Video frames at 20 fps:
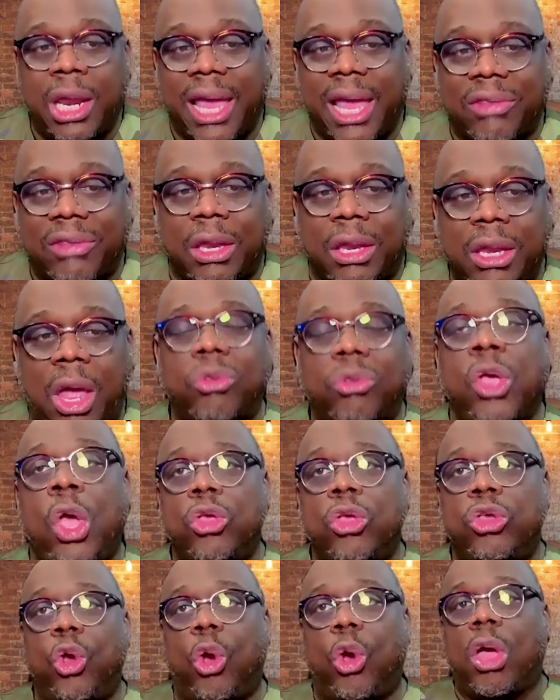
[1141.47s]
the no.
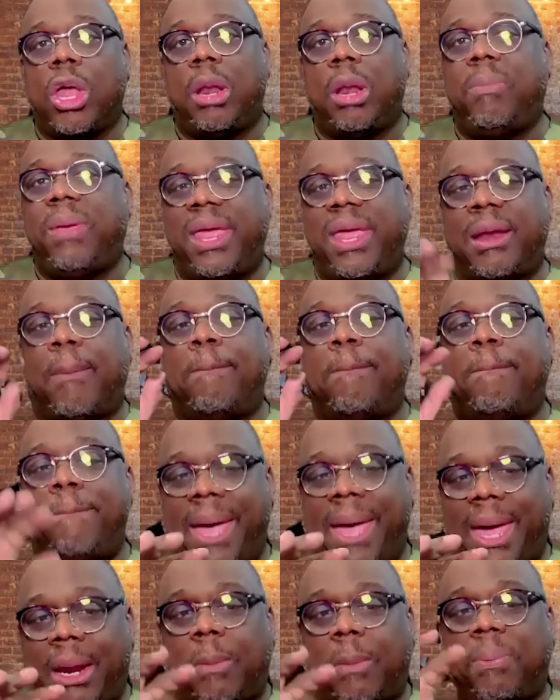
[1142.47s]
You're going to be in a
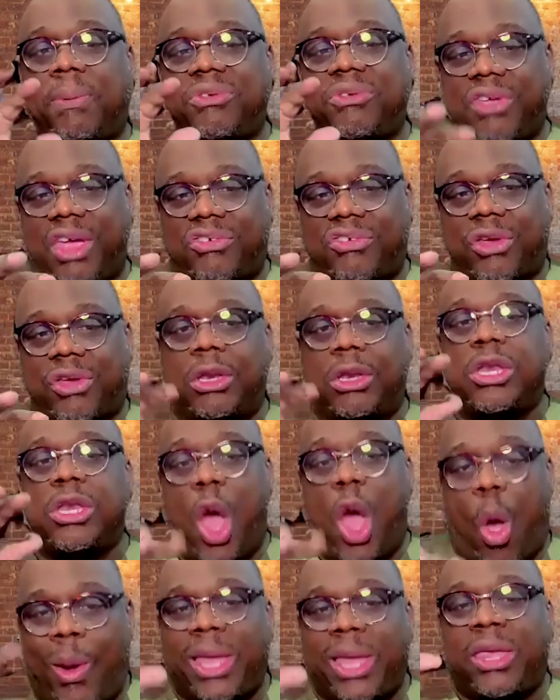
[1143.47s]
better position
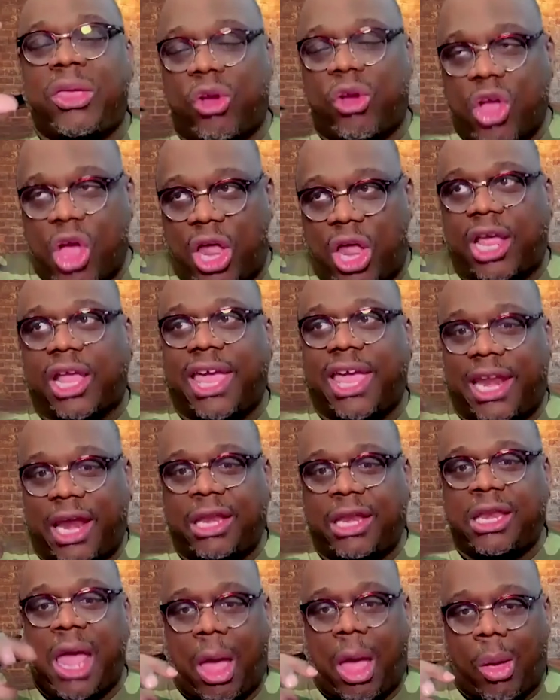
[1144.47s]
knowing you're going to get a
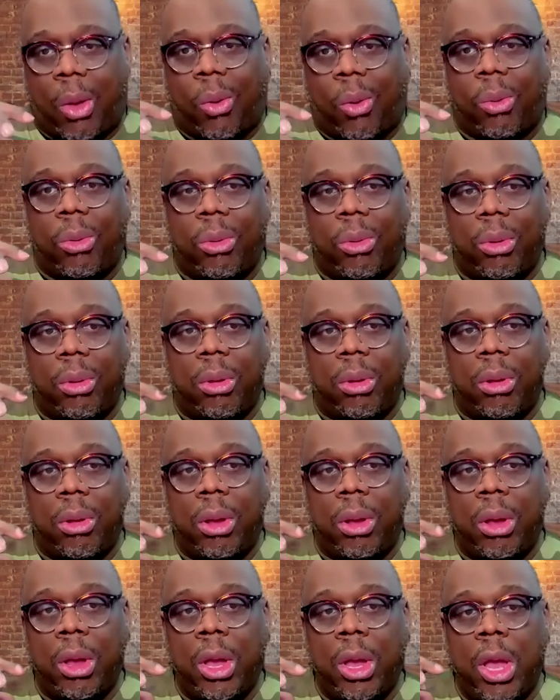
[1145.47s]
no
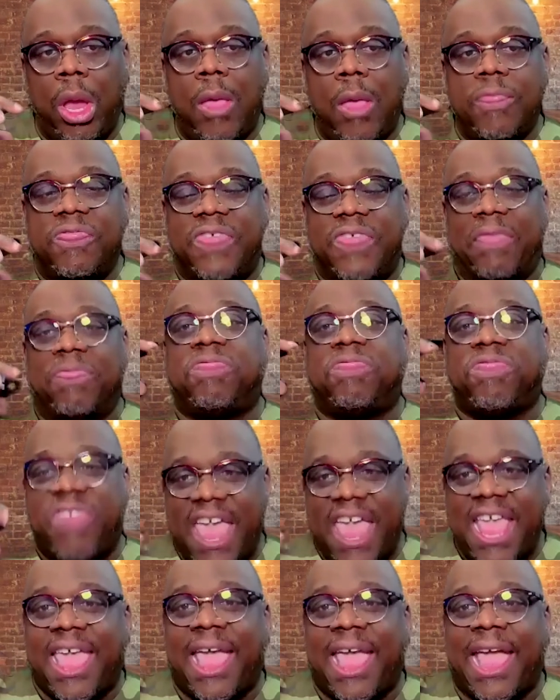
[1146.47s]
than
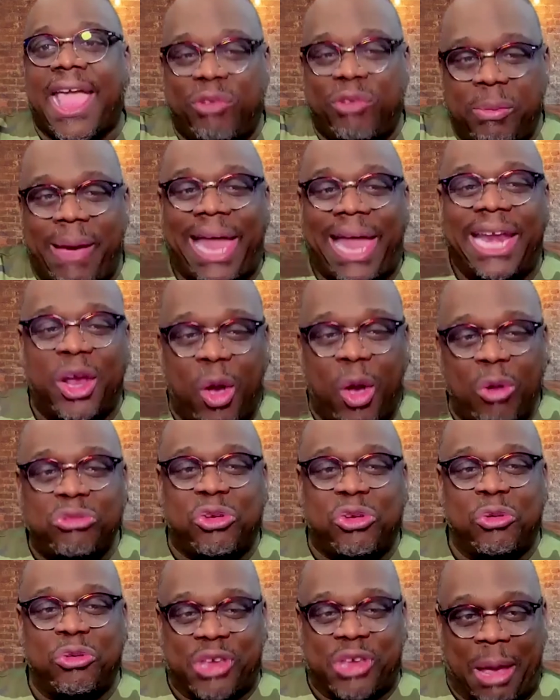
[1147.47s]
thinking everybody owes
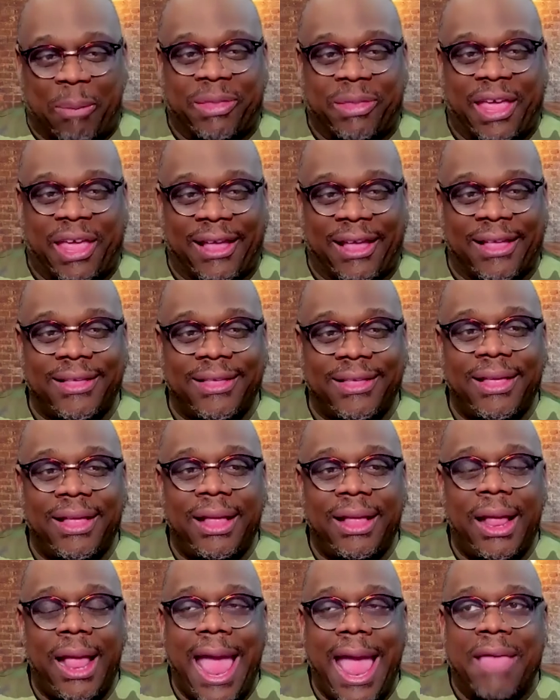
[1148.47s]
you something
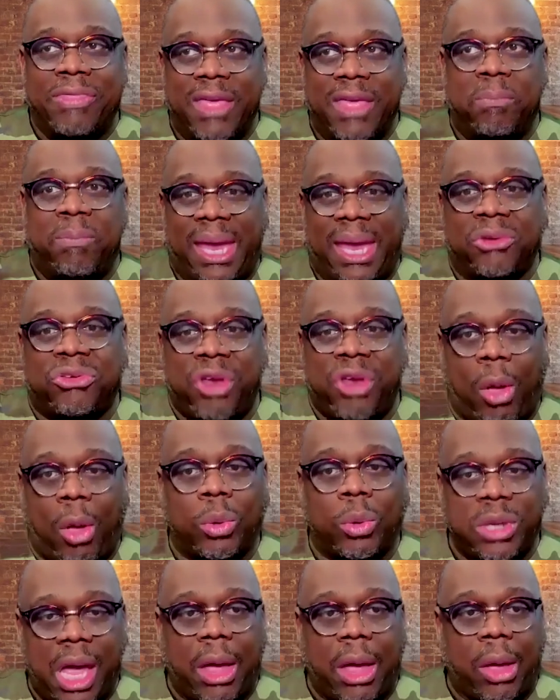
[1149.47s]
and then being told no.